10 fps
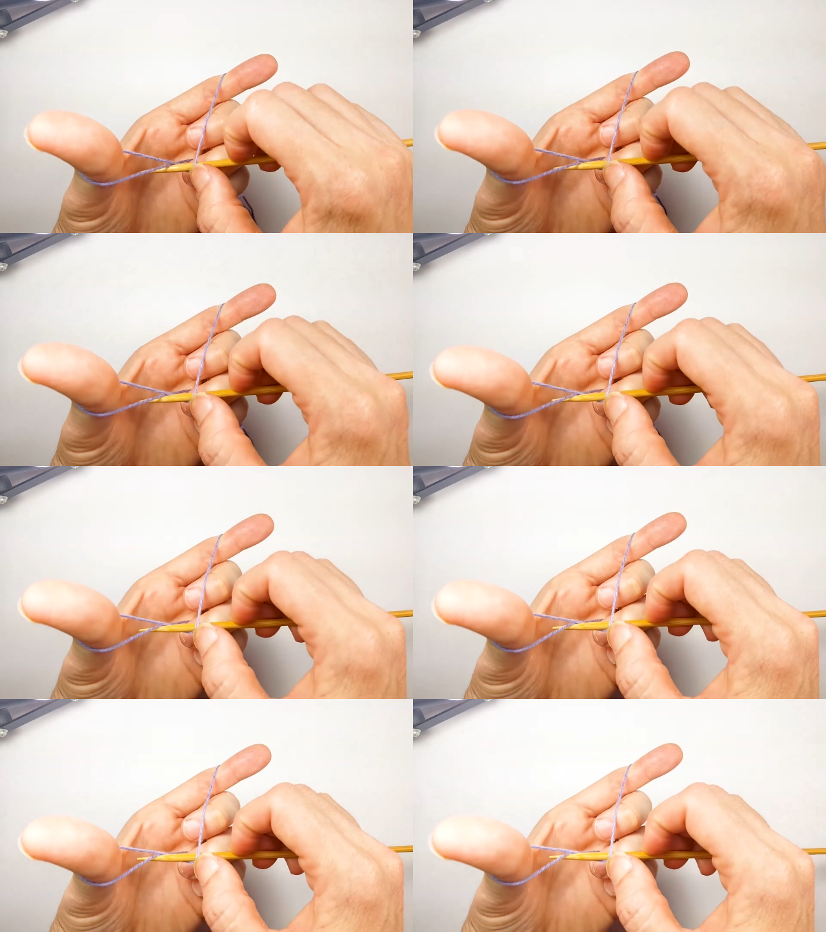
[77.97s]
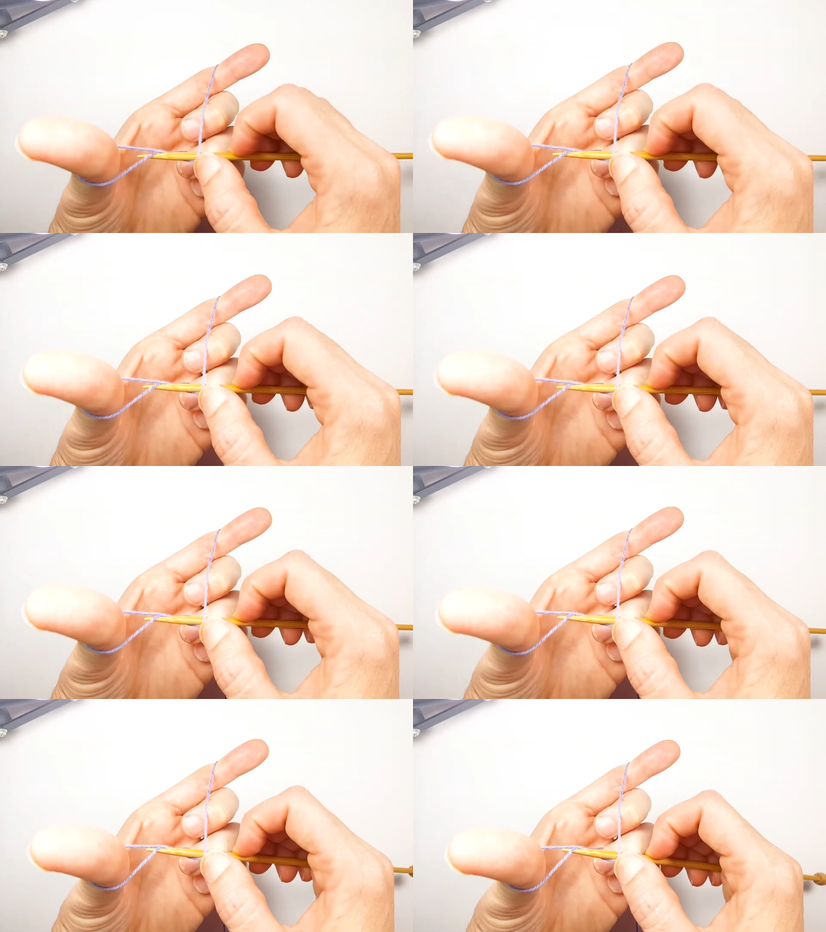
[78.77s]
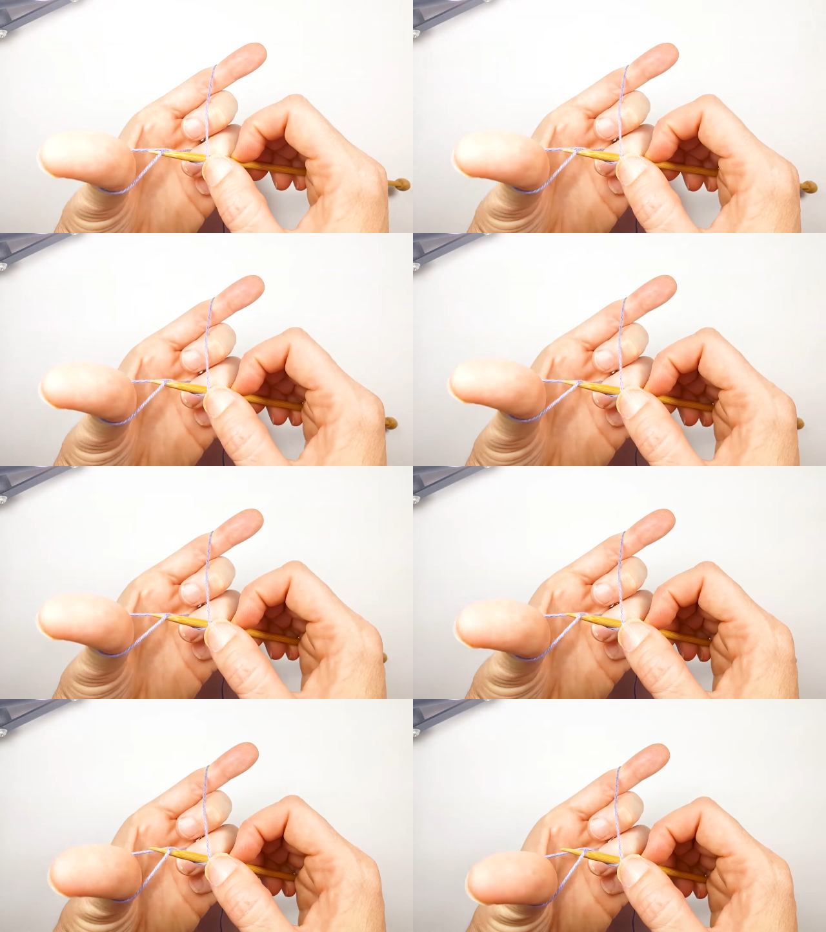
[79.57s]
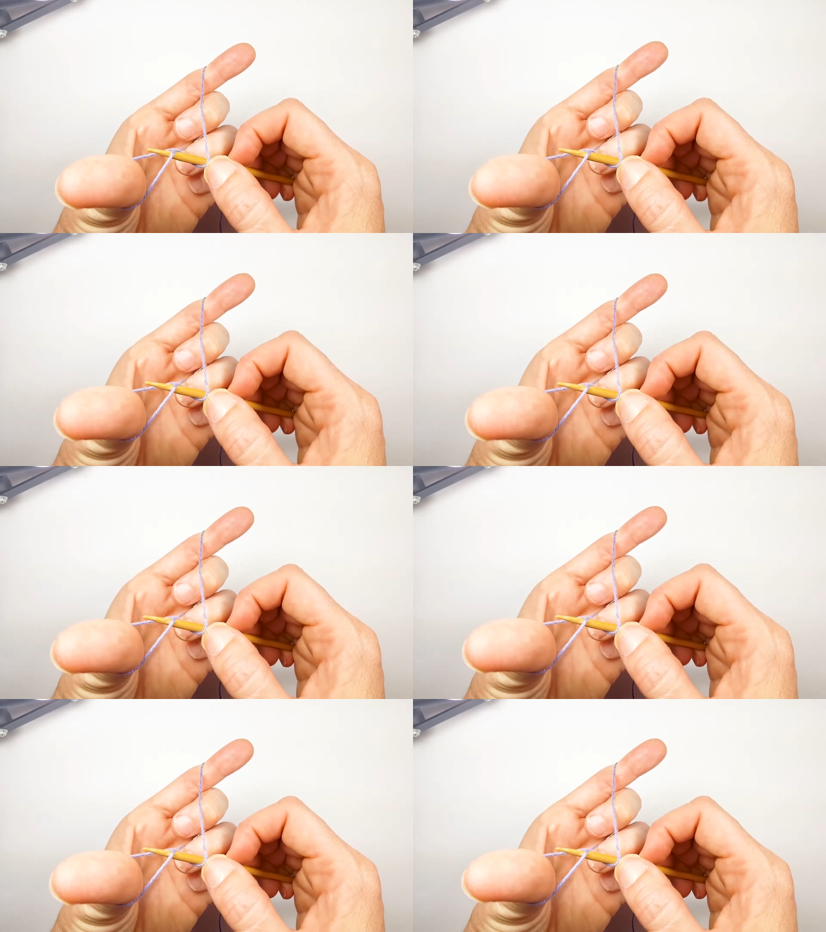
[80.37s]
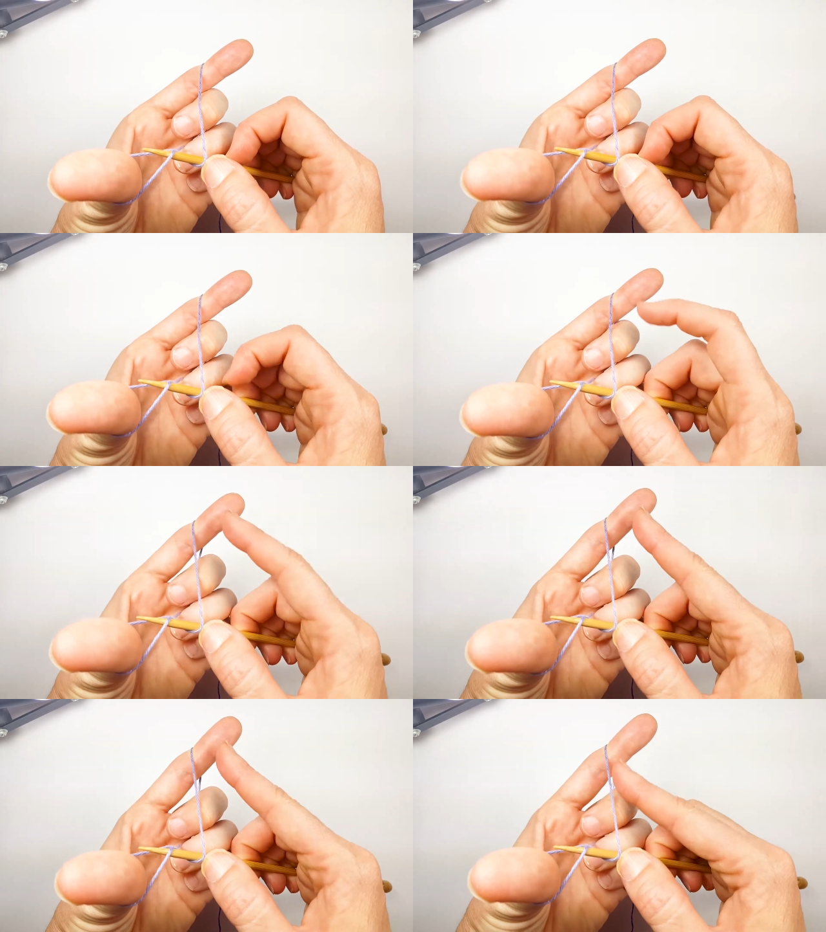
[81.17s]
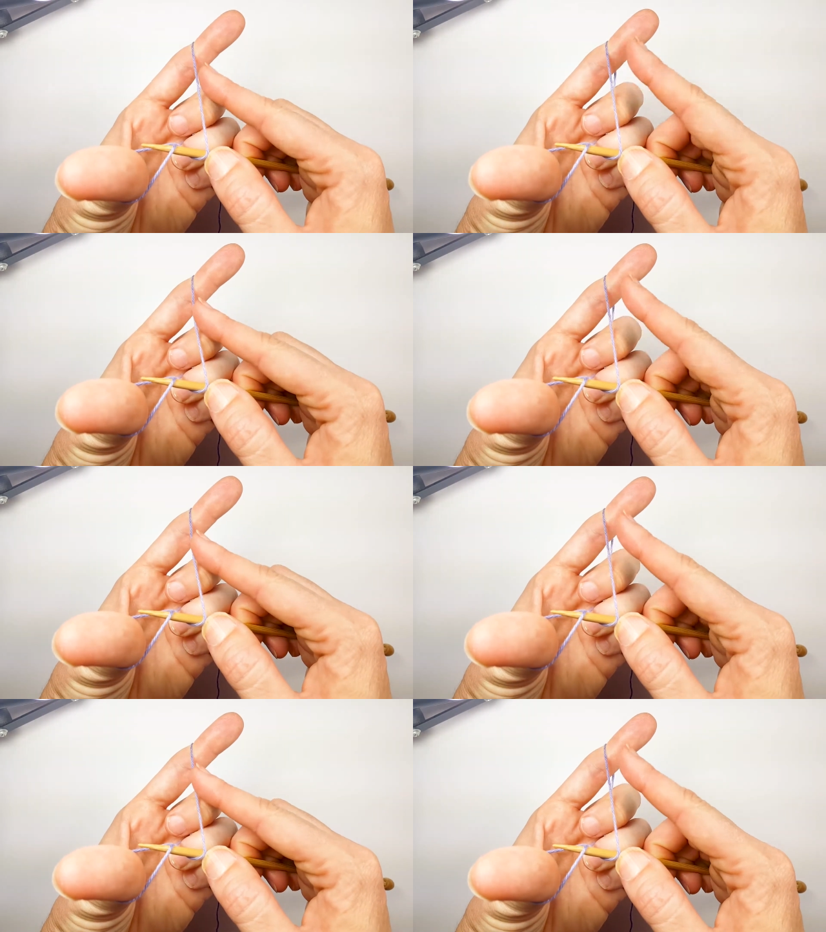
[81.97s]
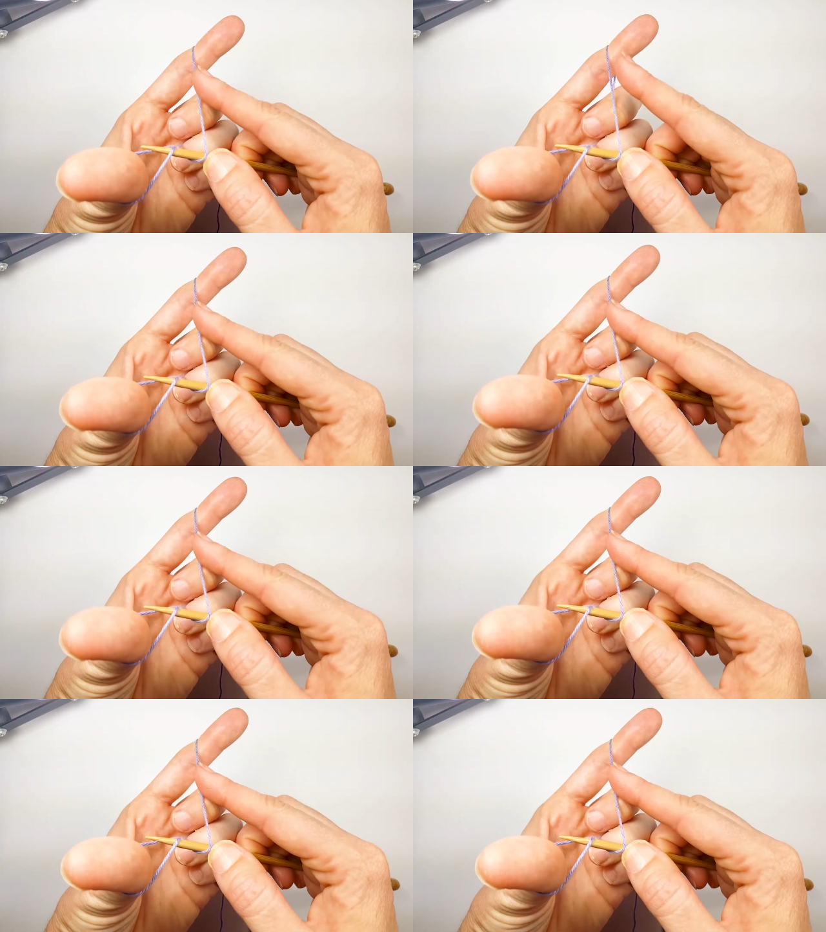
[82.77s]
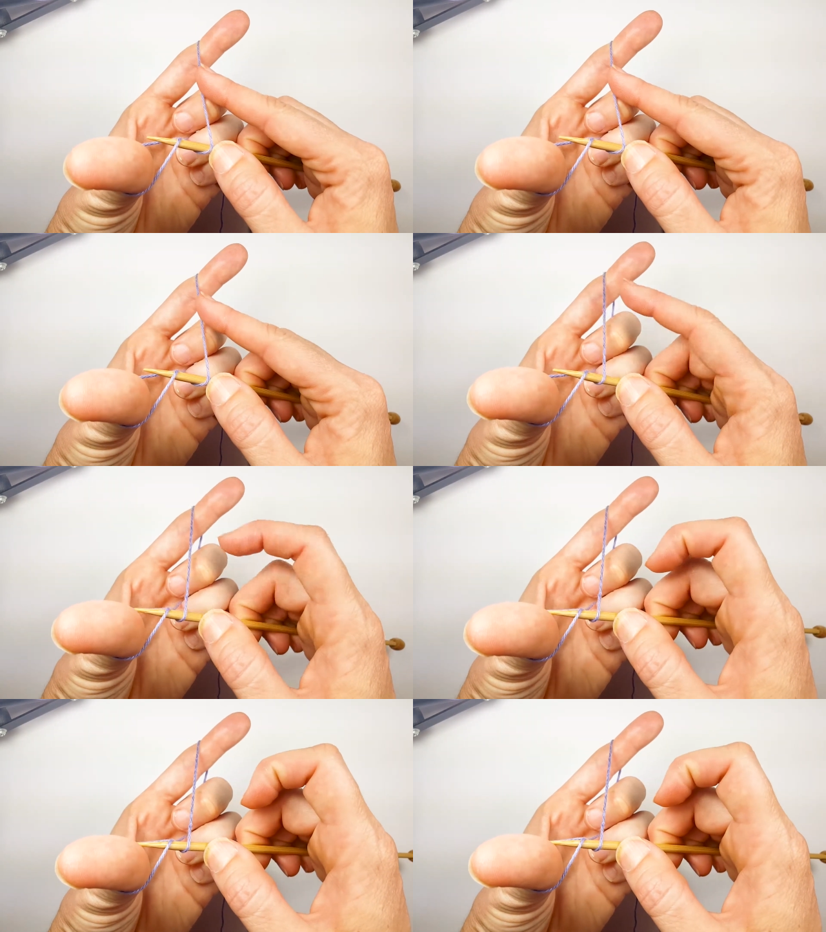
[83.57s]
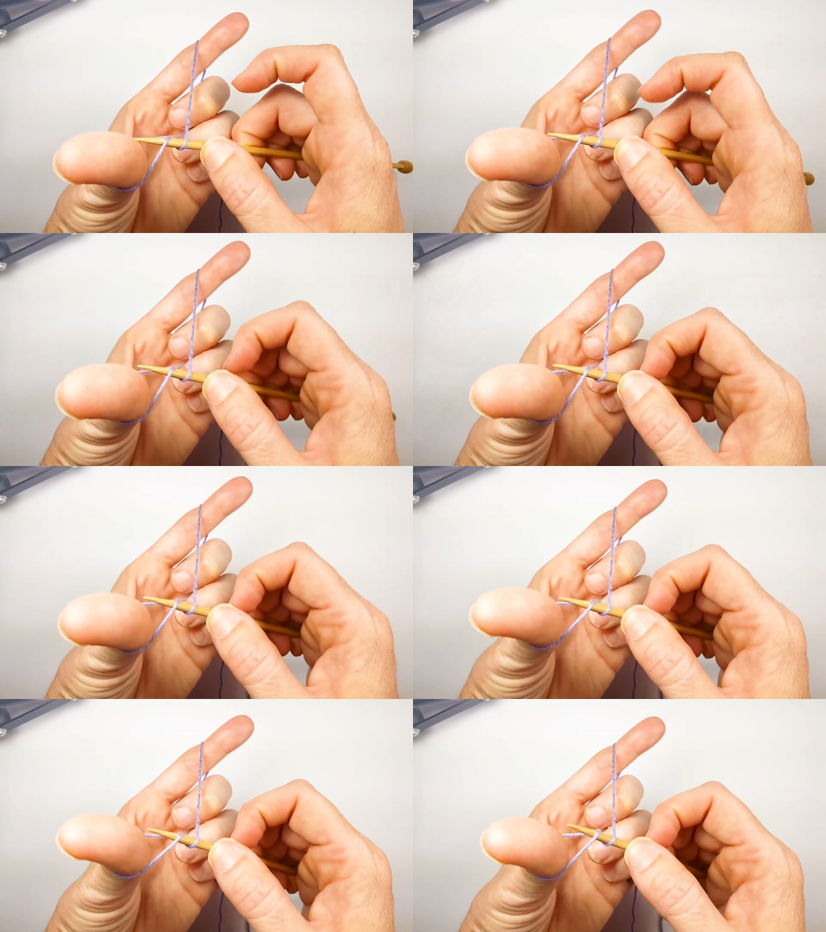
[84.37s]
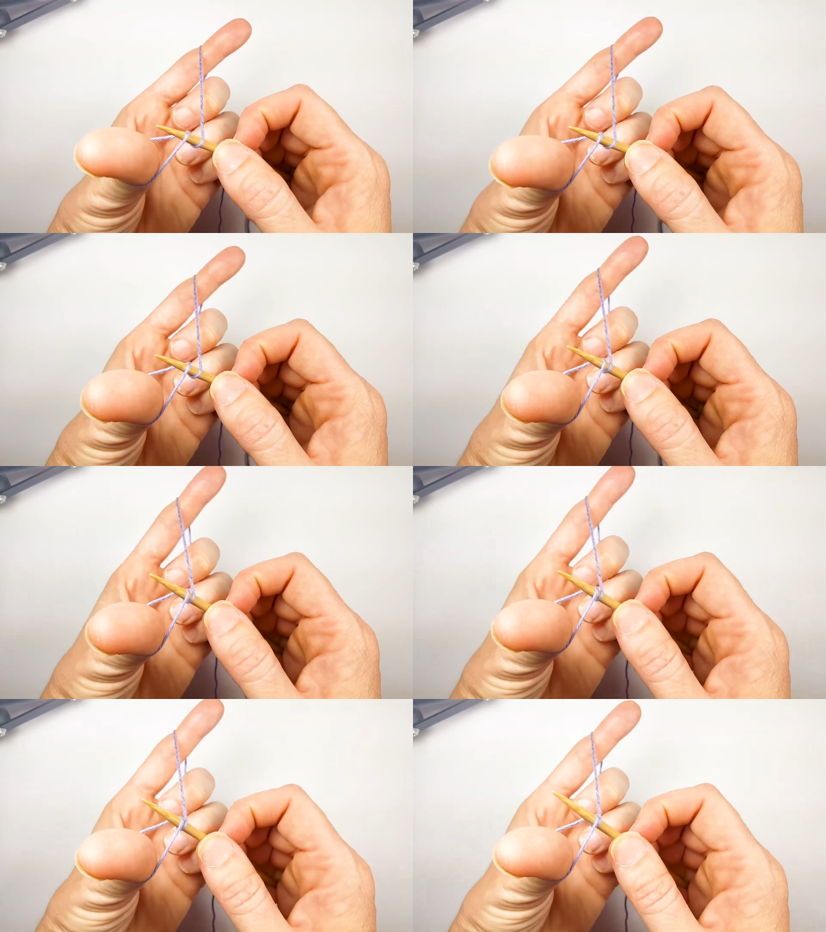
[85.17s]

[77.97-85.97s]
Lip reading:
(no speaker visible)